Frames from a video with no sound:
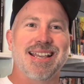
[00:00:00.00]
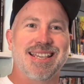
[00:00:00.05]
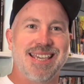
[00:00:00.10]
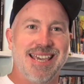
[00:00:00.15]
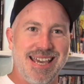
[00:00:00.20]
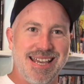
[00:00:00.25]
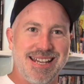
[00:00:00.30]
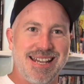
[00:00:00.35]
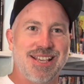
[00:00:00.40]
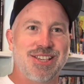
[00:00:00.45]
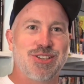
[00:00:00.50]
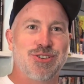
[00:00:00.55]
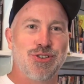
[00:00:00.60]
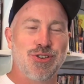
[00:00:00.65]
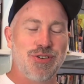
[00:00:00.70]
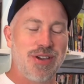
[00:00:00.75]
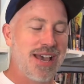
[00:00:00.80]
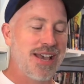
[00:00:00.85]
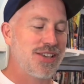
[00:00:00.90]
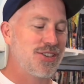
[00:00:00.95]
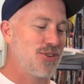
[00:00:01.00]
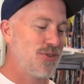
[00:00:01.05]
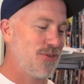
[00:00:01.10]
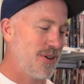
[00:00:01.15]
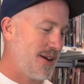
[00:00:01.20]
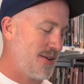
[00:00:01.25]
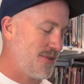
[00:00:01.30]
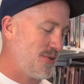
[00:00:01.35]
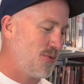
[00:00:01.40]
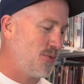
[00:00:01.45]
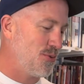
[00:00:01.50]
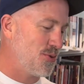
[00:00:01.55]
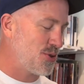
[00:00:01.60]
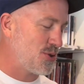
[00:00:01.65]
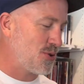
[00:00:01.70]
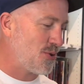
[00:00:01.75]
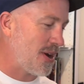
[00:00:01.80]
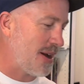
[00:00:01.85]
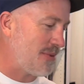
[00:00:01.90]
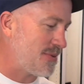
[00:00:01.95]
did, that's true, yeah. So, a cool
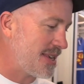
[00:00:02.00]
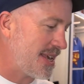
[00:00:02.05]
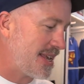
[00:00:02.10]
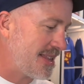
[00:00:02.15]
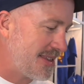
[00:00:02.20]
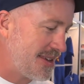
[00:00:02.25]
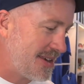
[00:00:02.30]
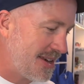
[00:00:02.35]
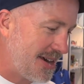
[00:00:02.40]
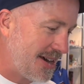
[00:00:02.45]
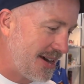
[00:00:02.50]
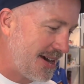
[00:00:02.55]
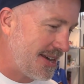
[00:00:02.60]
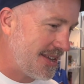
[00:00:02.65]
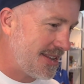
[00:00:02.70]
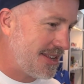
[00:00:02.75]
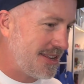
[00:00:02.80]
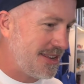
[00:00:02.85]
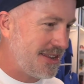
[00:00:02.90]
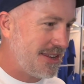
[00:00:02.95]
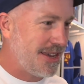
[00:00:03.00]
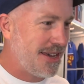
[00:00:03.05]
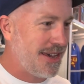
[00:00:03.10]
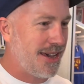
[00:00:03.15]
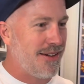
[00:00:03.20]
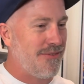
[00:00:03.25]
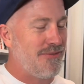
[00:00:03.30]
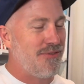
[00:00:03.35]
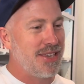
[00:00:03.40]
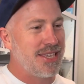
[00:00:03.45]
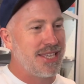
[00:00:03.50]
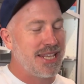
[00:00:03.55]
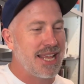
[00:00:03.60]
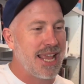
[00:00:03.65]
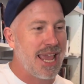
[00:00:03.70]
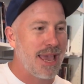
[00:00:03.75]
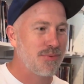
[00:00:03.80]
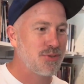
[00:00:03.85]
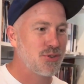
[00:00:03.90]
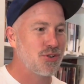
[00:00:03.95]
story. I was at the uh, visiting
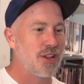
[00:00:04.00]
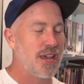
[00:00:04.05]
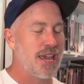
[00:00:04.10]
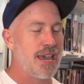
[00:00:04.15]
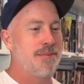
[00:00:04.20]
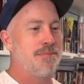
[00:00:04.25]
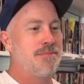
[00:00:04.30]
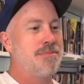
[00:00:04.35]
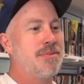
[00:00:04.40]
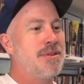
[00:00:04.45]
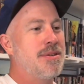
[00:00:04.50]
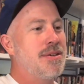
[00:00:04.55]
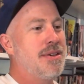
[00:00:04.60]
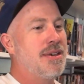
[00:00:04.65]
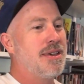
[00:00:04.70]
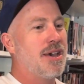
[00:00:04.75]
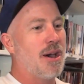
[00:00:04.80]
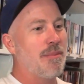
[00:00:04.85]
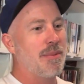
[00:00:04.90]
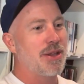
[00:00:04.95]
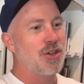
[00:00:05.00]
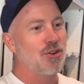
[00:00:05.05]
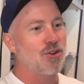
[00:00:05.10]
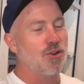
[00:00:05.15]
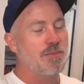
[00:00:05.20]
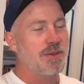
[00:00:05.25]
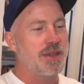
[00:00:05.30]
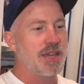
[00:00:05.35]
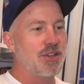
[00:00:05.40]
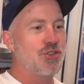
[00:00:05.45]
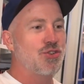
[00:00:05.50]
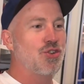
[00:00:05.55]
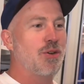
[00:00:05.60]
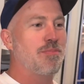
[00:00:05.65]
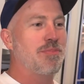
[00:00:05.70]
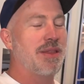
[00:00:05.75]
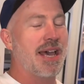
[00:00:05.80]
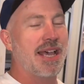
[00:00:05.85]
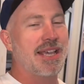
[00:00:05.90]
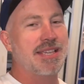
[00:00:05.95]
Amsterdam on my European trip
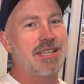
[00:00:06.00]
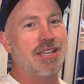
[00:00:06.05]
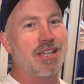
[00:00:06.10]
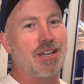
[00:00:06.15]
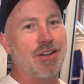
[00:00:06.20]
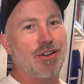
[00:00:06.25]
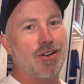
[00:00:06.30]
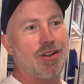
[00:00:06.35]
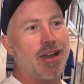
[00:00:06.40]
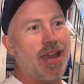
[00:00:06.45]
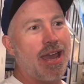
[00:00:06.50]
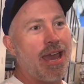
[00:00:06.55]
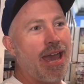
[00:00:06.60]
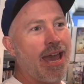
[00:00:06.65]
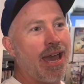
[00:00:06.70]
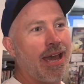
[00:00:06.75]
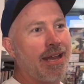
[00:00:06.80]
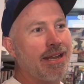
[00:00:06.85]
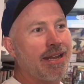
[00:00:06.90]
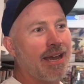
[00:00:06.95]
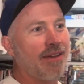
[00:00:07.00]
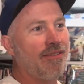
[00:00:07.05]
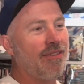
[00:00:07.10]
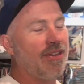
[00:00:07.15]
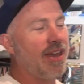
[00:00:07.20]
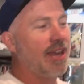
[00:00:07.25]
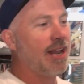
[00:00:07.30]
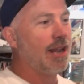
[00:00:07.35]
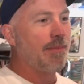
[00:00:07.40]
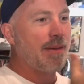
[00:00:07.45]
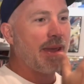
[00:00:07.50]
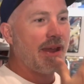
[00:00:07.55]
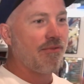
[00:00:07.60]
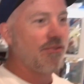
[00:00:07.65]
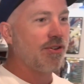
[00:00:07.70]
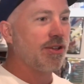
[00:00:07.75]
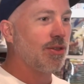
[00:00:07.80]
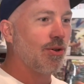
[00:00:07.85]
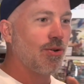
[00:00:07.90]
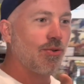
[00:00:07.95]
last year, and I hit up
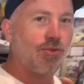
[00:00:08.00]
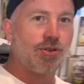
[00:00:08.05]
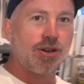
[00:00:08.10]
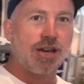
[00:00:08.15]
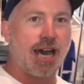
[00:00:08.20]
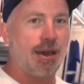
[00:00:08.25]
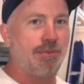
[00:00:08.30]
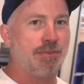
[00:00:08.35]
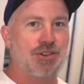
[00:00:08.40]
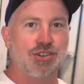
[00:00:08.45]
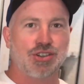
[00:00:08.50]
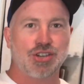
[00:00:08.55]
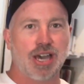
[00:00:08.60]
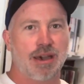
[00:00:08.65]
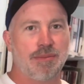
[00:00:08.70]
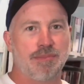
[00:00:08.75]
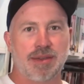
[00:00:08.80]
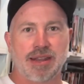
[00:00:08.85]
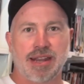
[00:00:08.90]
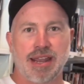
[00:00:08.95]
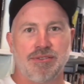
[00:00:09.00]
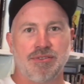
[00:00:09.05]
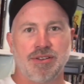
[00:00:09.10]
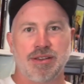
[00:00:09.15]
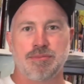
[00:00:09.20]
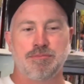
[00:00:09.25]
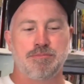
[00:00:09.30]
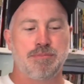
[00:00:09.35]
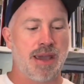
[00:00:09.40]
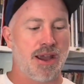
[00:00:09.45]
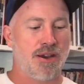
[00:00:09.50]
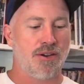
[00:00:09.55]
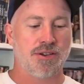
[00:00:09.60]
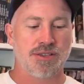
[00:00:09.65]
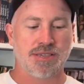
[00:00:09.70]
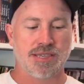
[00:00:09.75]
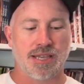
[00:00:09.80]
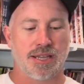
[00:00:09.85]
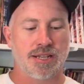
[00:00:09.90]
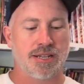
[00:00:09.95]
every local comic shop in, every, in
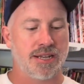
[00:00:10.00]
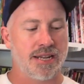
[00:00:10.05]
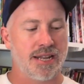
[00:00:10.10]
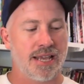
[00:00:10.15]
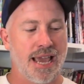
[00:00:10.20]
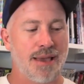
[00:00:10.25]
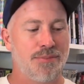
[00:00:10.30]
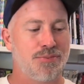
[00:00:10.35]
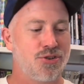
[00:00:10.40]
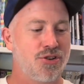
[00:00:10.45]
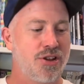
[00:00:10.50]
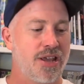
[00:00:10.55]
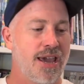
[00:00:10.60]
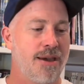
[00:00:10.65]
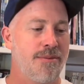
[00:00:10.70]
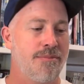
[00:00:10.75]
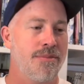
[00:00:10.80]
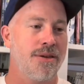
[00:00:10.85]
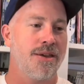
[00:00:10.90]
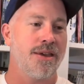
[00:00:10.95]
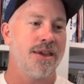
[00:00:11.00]
Paris, London, and Amsterdam.